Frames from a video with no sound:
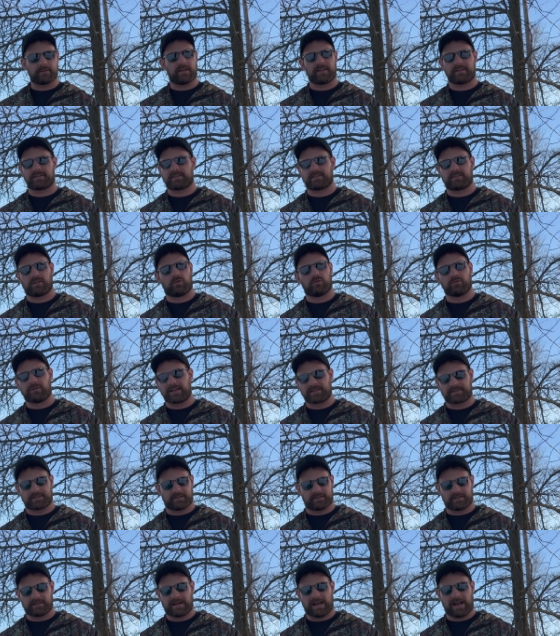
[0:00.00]
it's still less
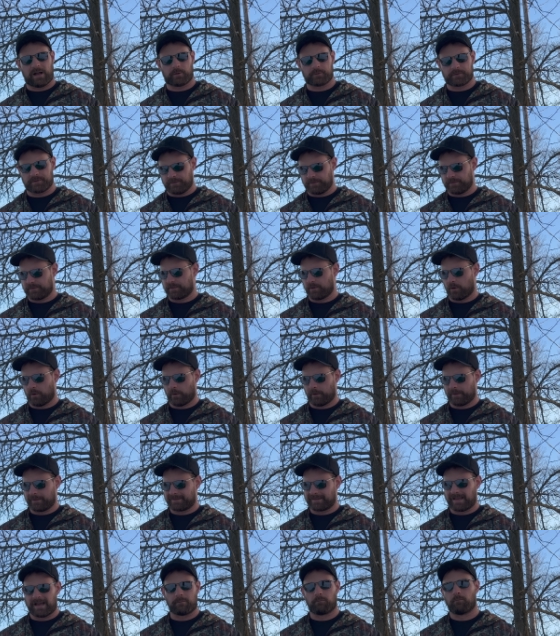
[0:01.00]
than 1 ounce, so
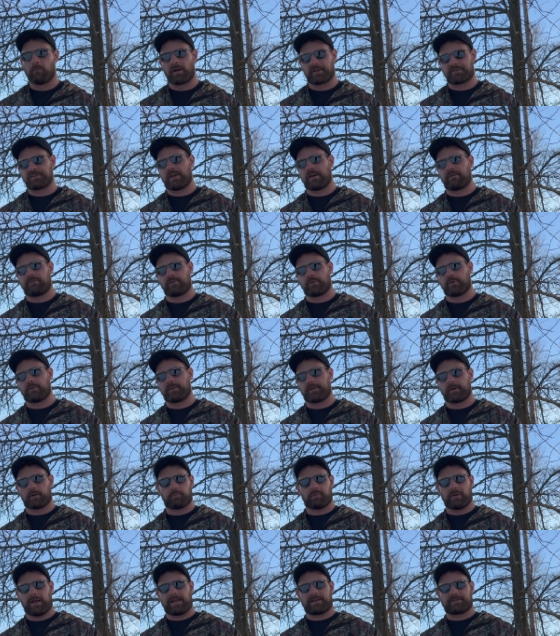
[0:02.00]
it's not much heavier than
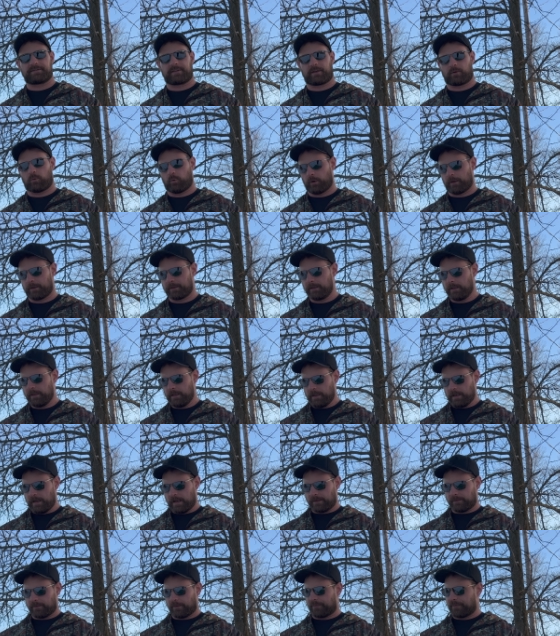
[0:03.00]
a plastic one.
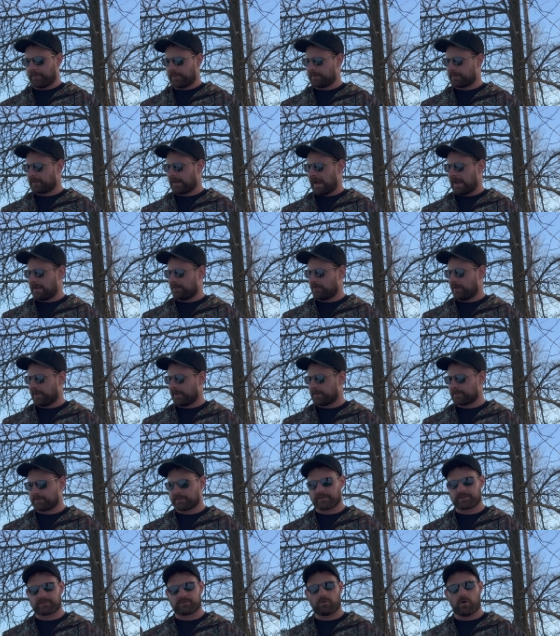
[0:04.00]
And the thing that I like
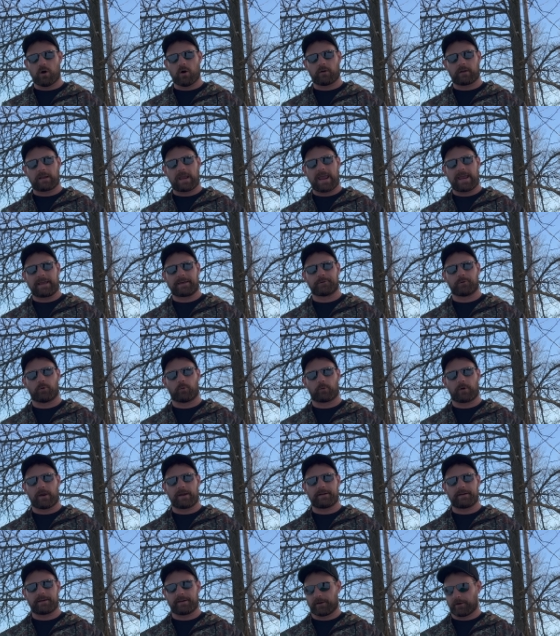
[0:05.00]
is this long handle
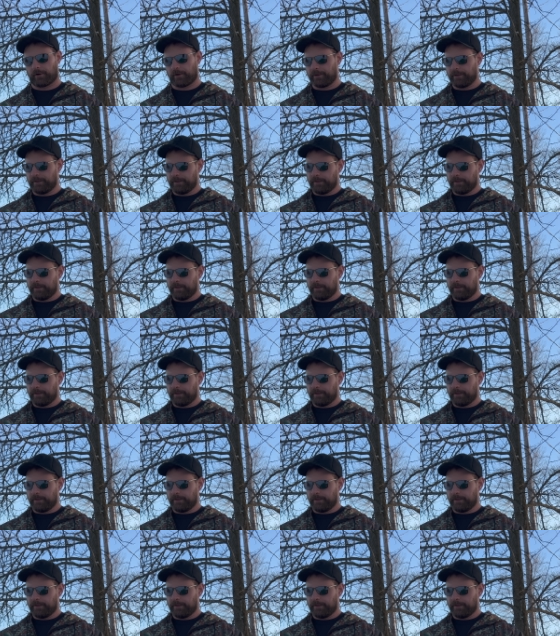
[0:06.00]
right here.